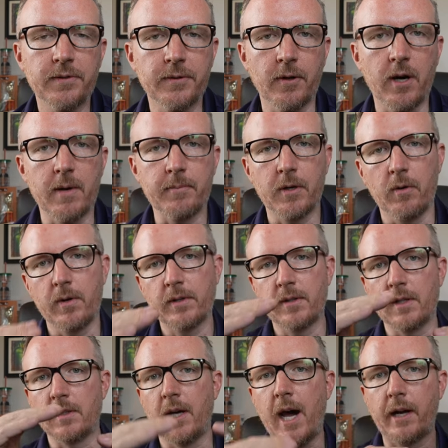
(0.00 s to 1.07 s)
So I'm going to
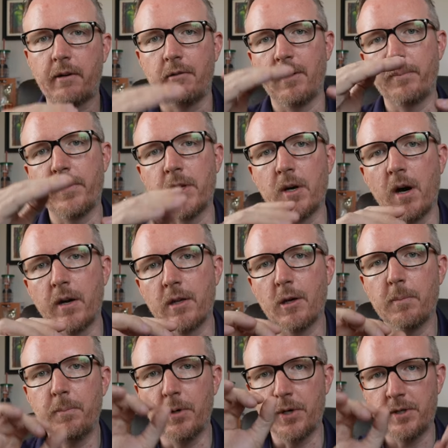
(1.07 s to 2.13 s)
doctor up the audio,
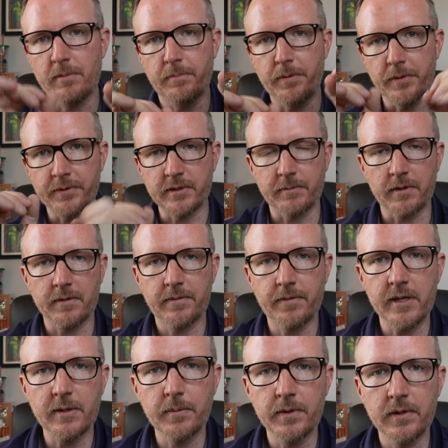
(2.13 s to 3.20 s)
push and pull some of the
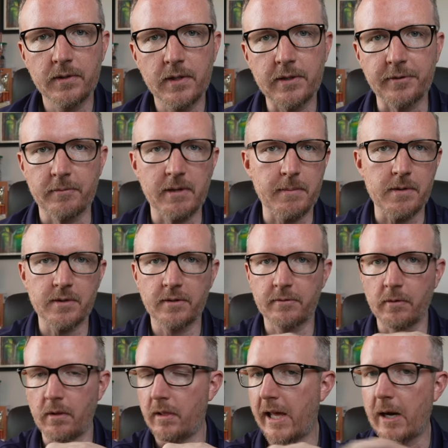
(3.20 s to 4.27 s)
frequencies, or maybe just
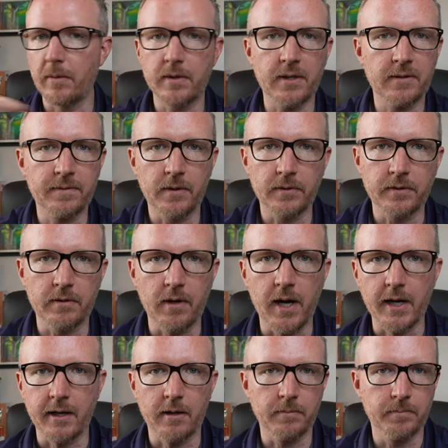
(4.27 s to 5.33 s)
throw the loudness filter
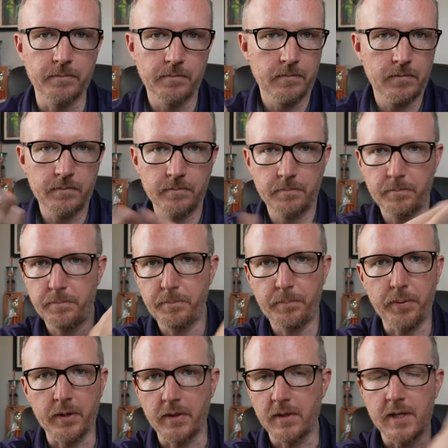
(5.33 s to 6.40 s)
on. I'll
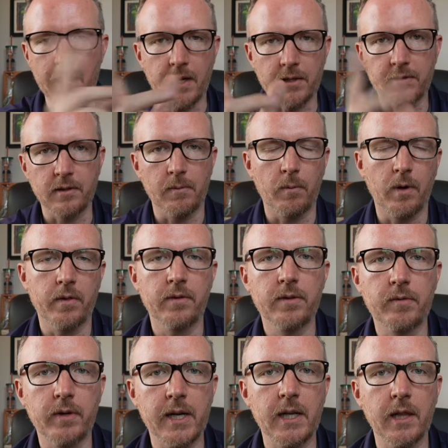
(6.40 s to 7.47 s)
put in the edit somewhere on the
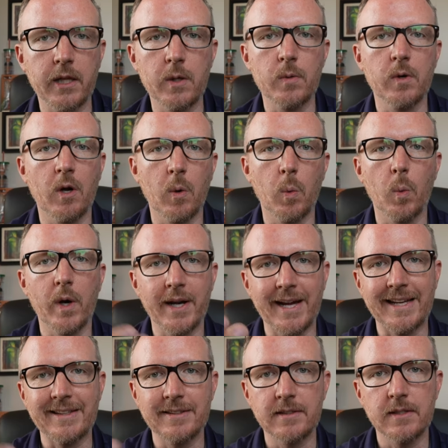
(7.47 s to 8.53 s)
screen to let you know what
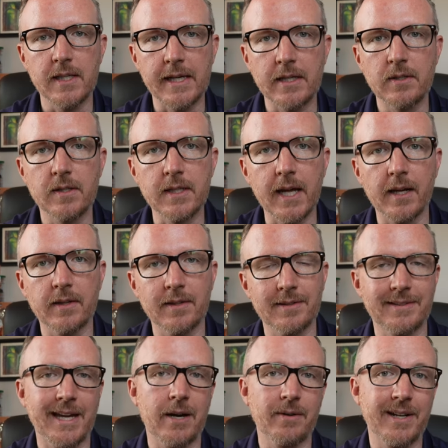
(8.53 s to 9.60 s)
I did to get it to
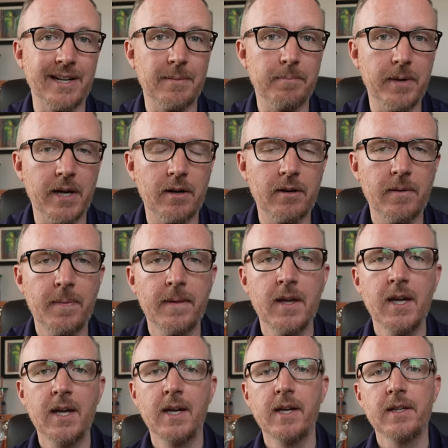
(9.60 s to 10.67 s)
sound any better.
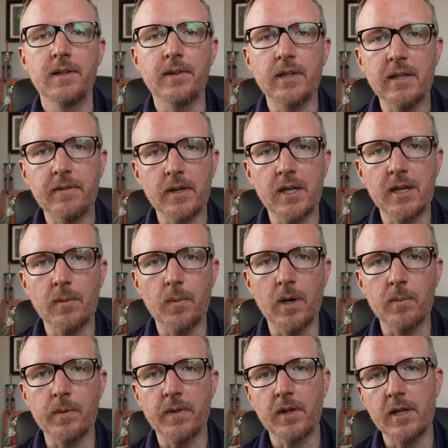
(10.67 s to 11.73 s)
Z V E
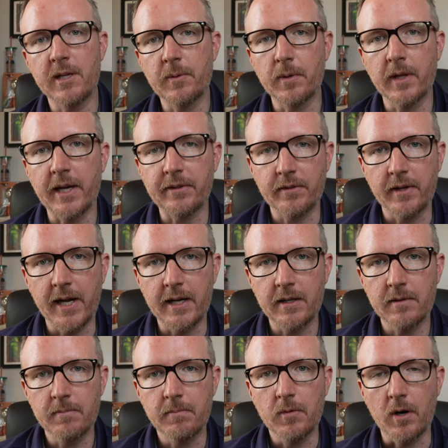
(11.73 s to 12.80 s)
one with the equalizer
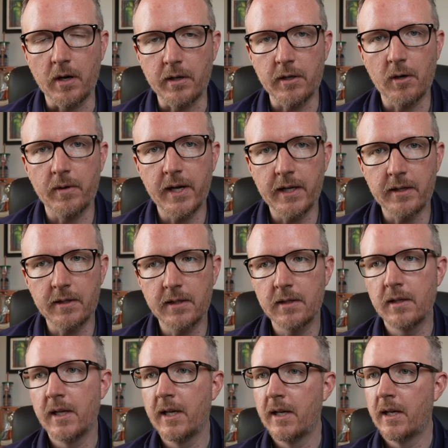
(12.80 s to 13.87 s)
added, audio edited.